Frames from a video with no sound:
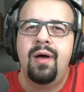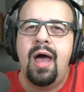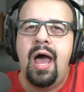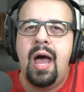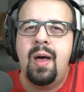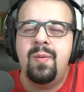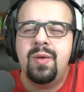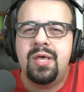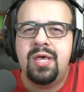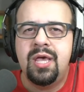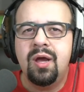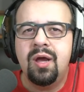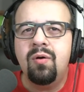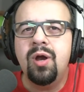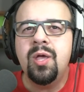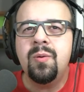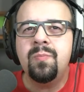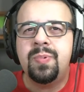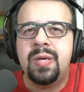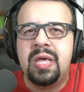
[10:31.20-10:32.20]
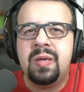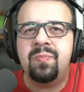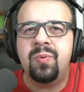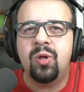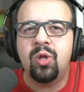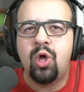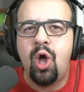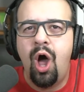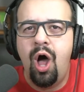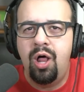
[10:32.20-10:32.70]
I'm hearing
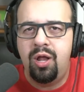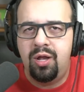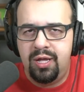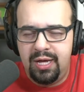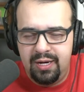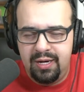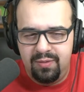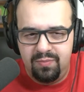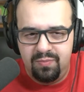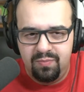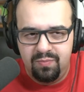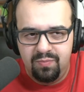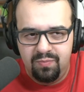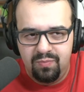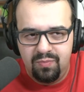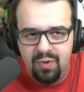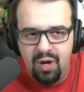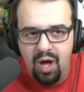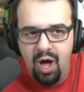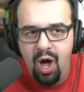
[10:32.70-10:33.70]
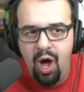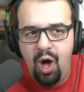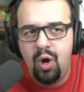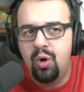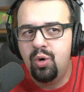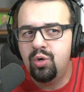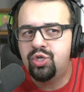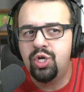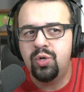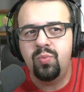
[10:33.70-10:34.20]
people call in. Oh,
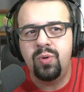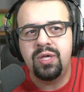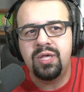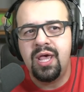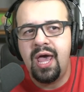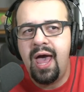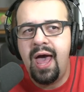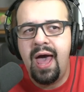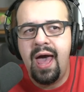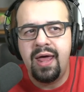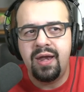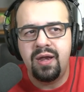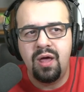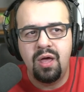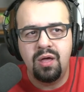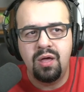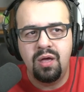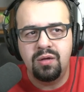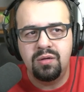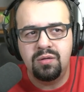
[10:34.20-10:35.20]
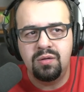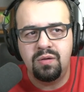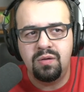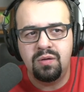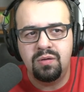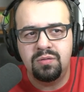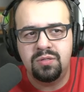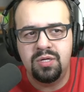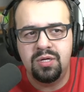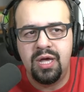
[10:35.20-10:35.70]
who should we get? Do
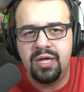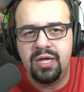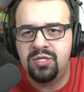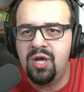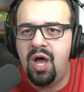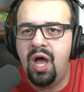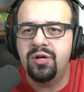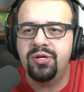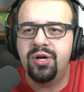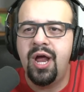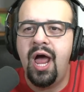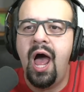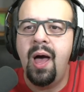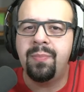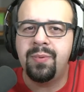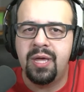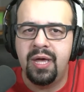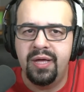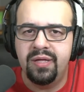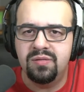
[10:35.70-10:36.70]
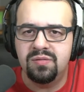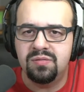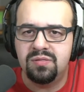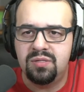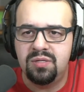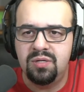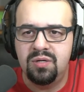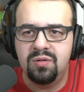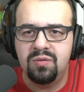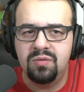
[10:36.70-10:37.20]
you get DeAndre Hopkins?
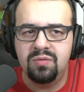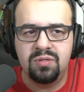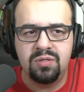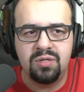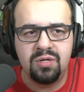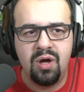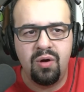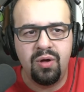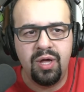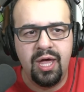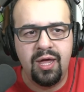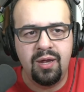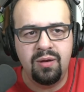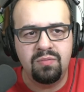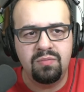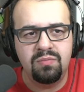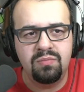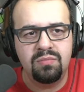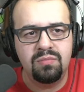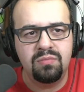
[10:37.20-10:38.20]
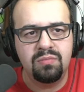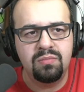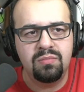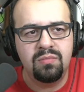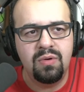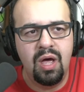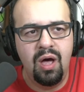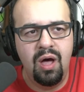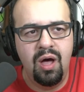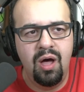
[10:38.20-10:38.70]
Do you go get
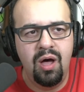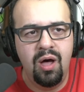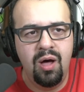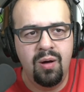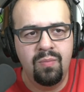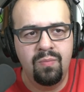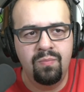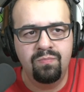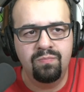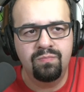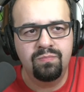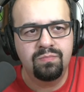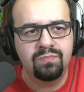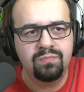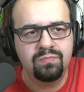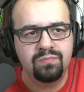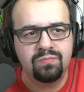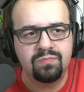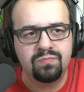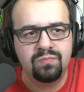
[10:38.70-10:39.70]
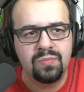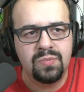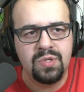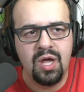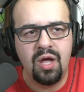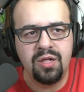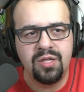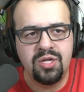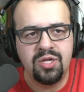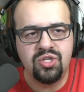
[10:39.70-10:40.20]

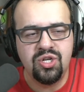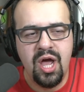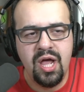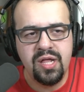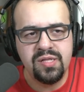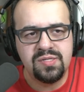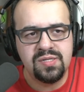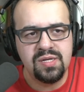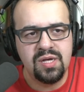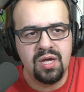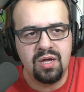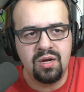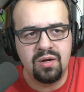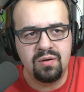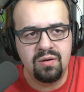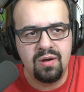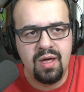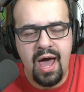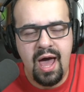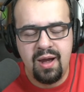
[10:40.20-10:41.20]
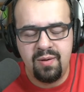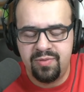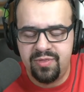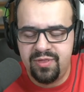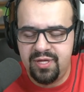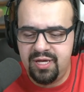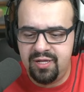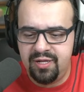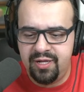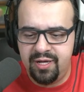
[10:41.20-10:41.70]
Deontay Johnson, Adam
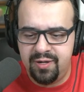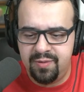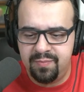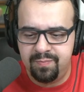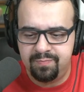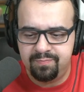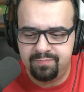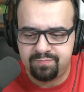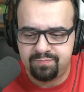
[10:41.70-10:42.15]
Thielen?